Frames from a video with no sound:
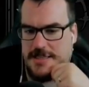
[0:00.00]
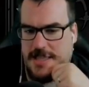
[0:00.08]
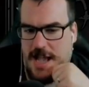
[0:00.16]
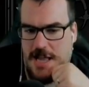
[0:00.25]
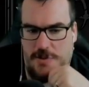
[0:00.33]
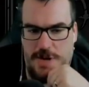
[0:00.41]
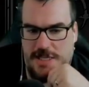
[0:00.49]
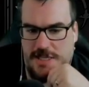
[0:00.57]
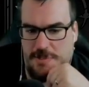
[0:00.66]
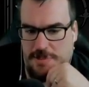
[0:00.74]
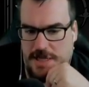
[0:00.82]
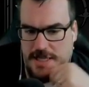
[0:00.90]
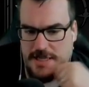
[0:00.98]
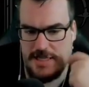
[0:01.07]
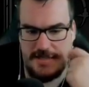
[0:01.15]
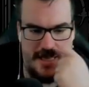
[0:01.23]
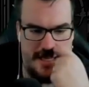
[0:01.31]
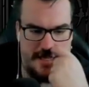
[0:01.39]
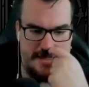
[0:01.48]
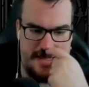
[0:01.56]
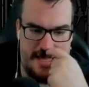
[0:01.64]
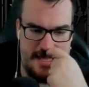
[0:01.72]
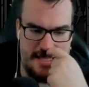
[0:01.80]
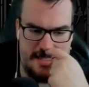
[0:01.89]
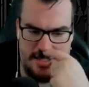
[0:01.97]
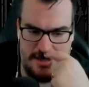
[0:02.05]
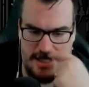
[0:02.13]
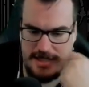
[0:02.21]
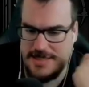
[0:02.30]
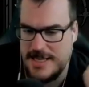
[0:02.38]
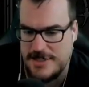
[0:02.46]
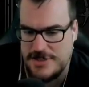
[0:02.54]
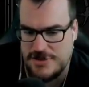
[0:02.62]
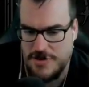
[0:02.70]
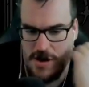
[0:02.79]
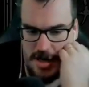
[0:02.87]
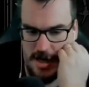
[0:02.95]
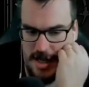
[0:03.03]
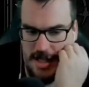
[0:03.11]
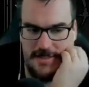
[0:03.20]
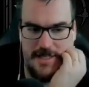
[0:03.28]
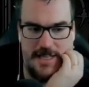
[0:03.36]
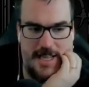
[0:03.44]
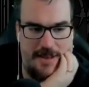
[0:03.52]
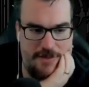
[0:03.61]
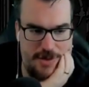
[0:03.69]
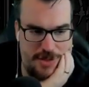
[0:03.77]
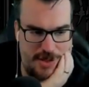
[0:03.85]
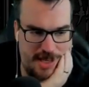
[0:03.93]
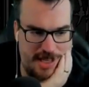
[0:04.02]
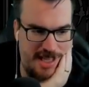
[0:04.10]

is kind of weak to bleed. This thing is is this thing is strong against like everything.